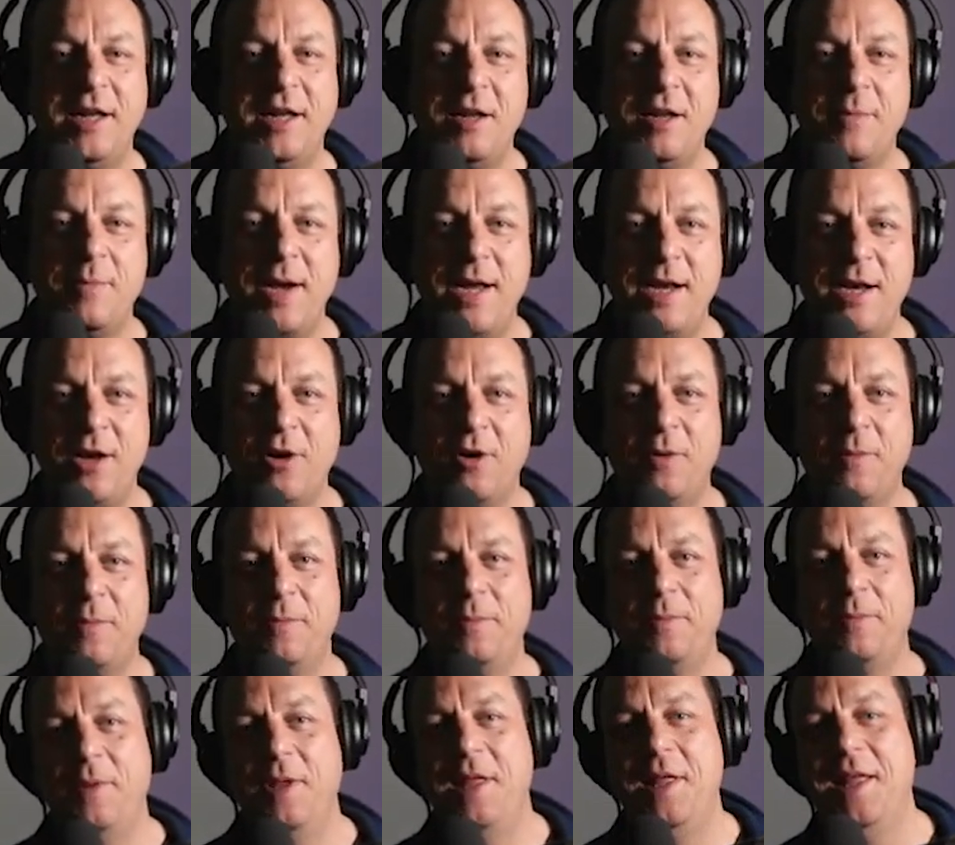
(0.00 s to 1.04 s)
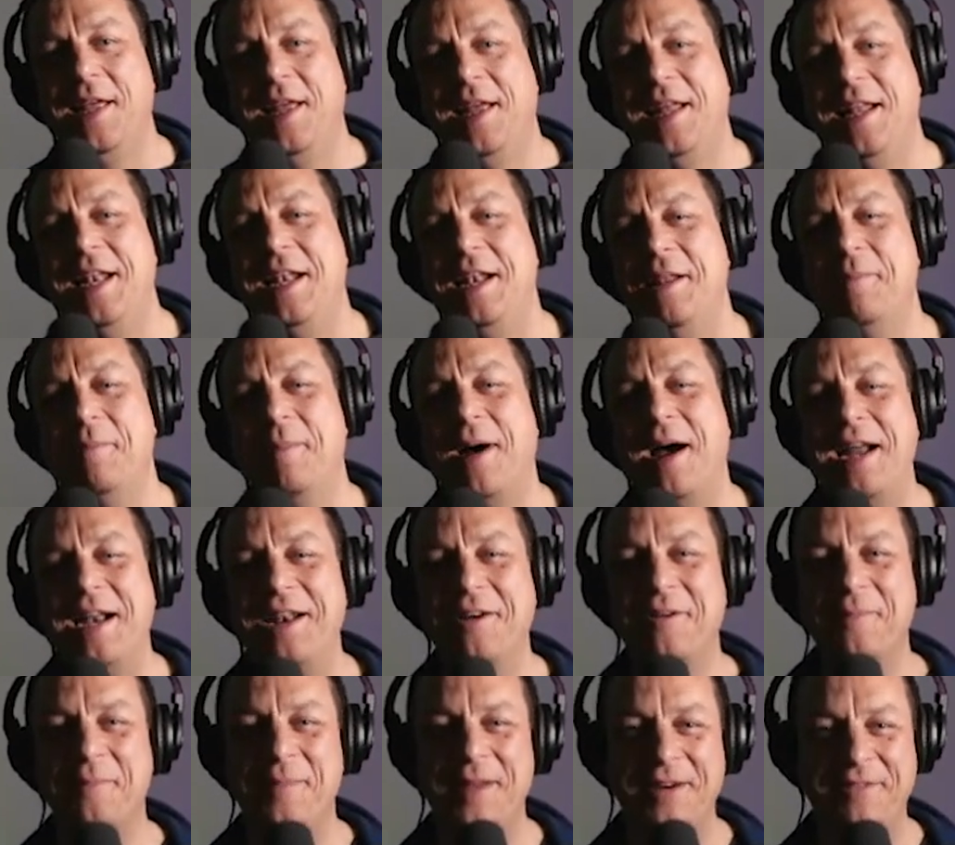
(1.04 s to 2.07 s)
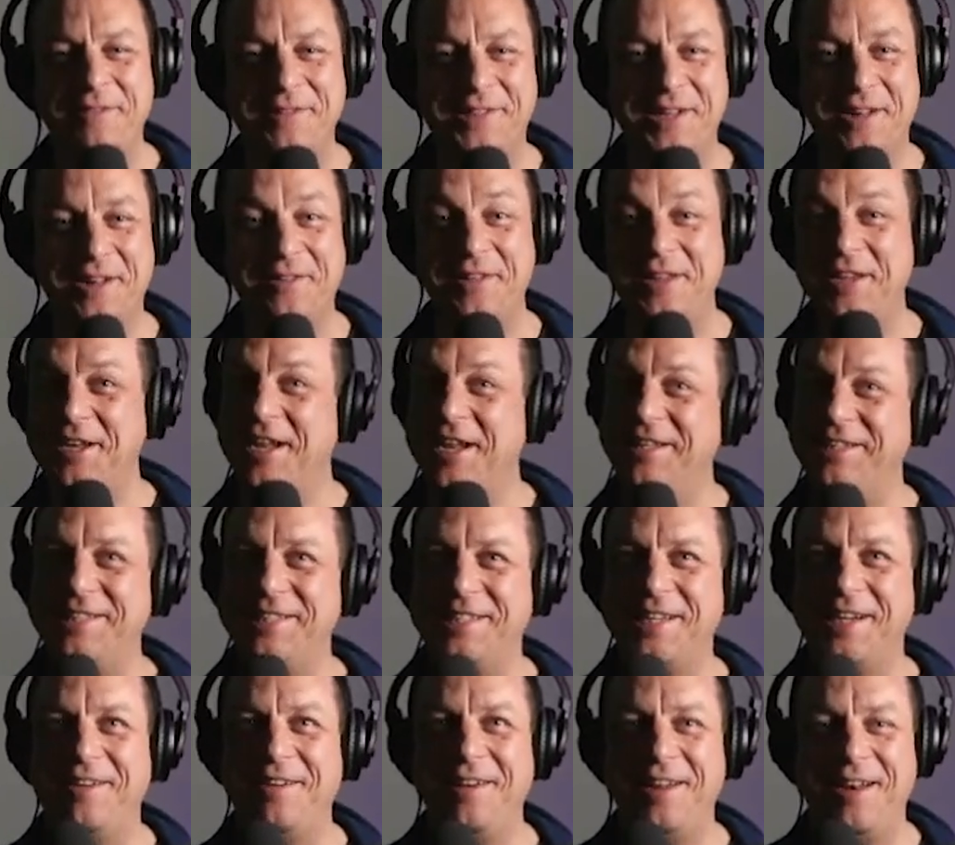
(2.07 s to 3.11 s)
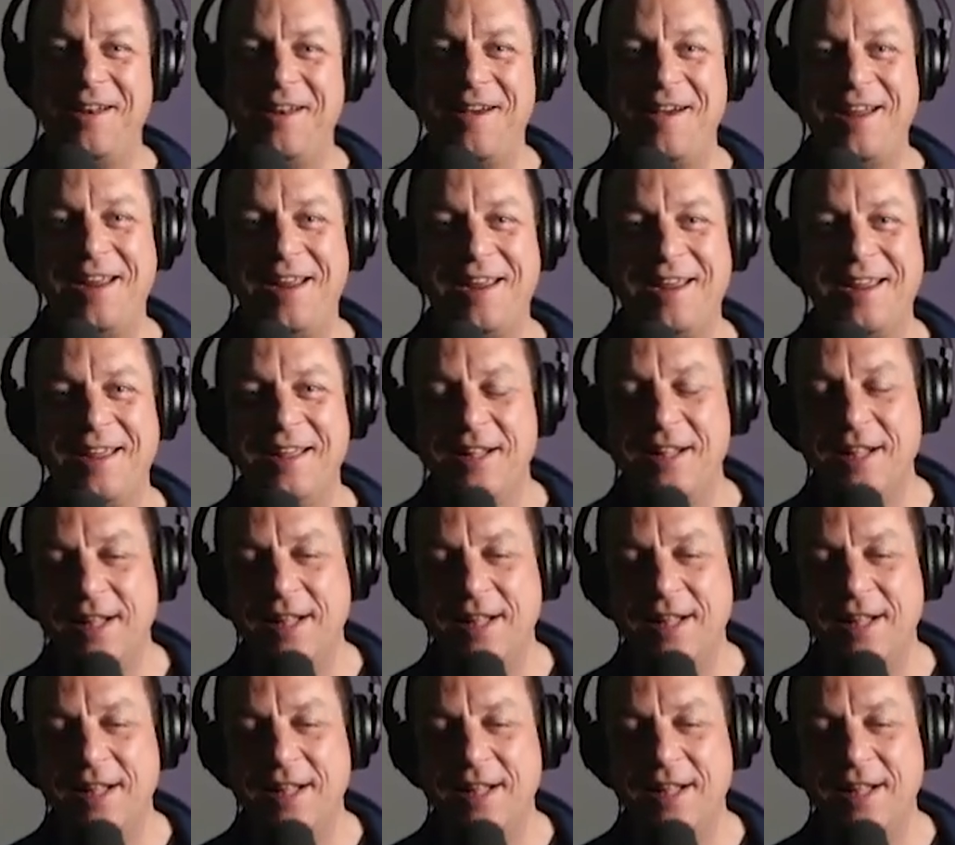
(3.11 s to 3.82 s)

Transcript: And it might not be a result that you necessarily like.